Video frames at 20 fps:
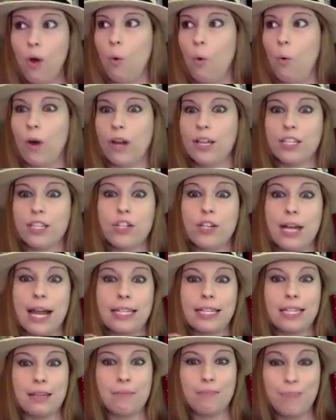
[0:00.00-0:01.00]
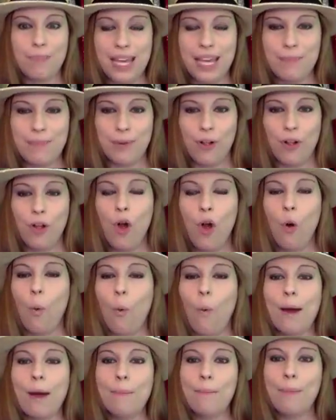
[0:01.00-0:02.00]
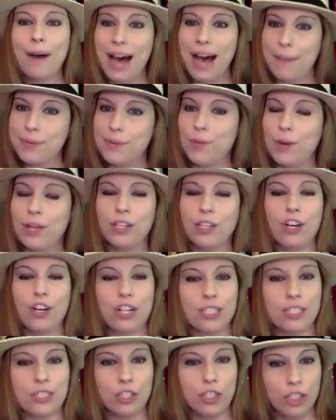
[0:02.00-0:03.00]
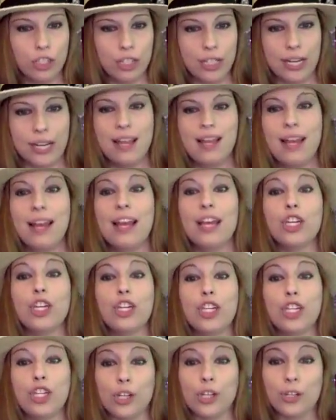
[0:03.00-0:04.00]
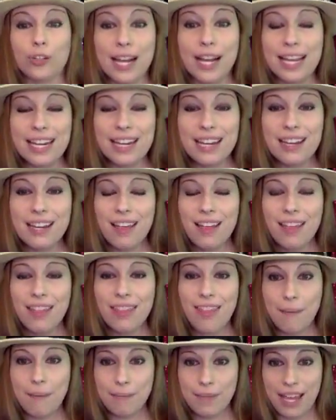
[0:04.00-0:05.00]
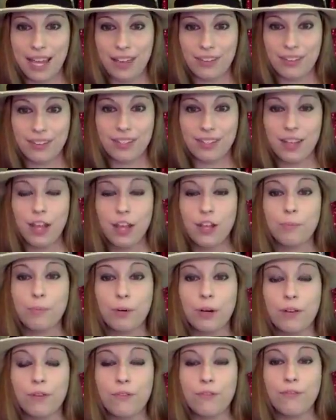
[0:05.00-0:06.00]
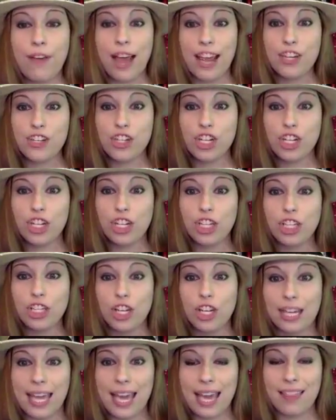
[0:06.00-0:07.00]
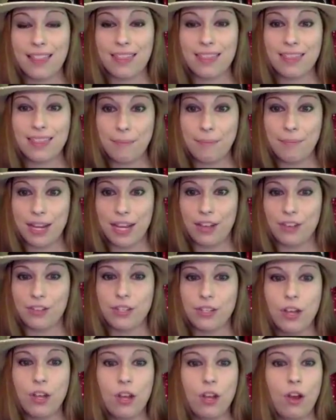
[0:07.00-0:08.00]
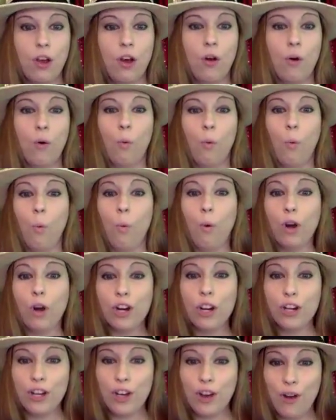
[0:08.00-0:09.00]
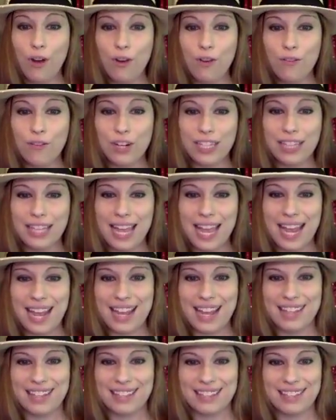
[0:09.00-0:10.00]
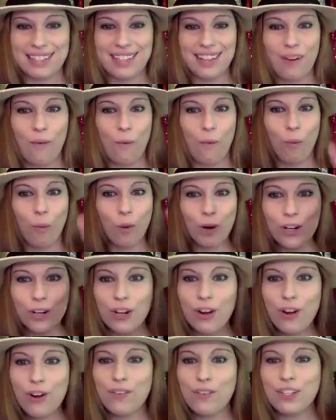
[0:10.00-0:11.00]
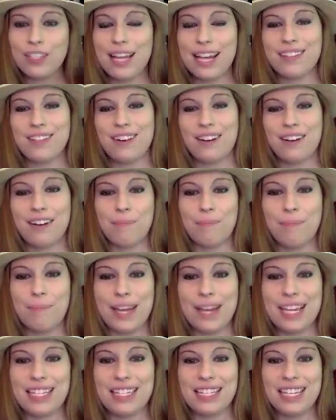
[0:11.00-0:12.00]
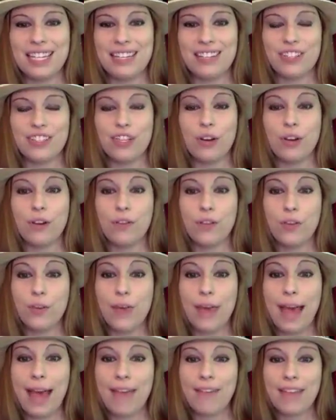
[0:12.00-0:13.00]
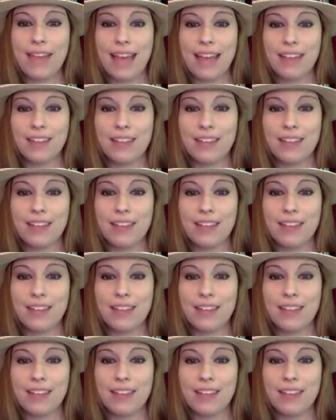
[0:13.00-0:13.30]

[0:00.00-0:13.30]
what is attracting people, what pops, what looks good. Curated thumbnails, professional looking thumbnails. Word overlays. Word overlays are a big deal. So if you have that,